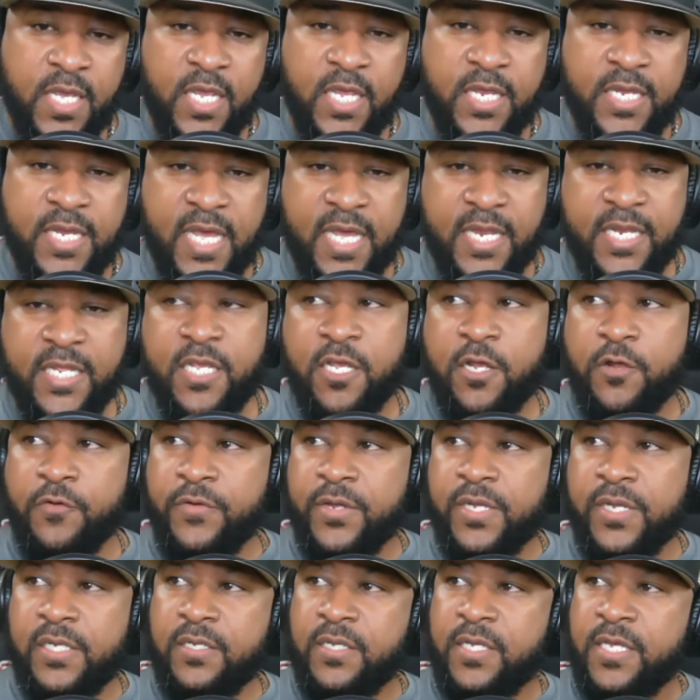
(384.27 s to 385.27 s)
And that
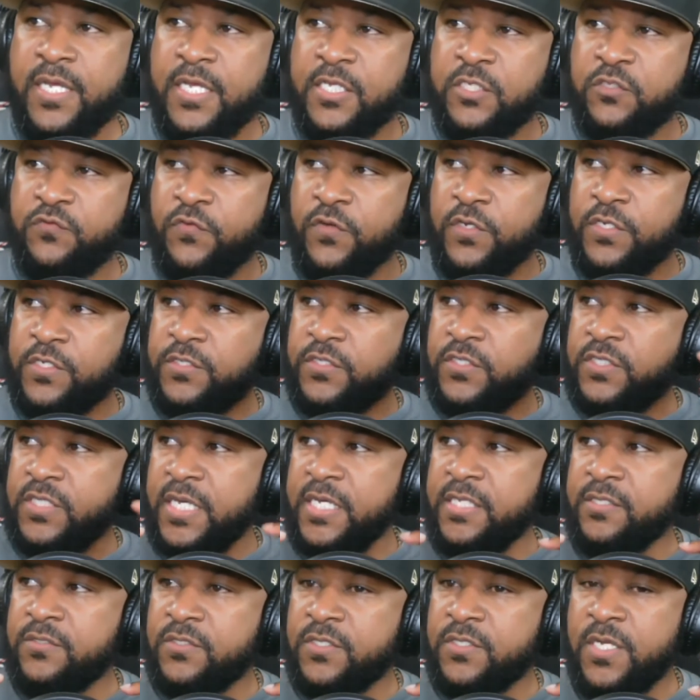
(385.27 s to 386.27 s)
hearing is for the
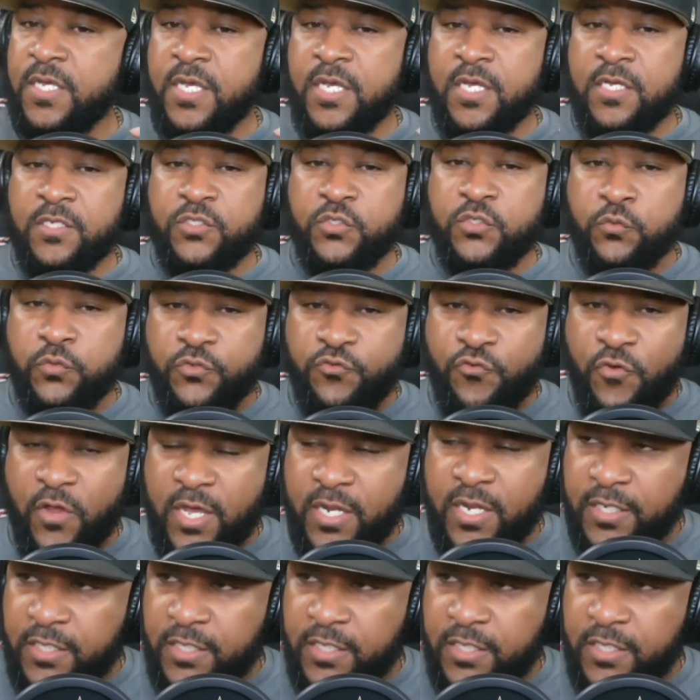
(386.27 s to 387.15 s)
Saints to try to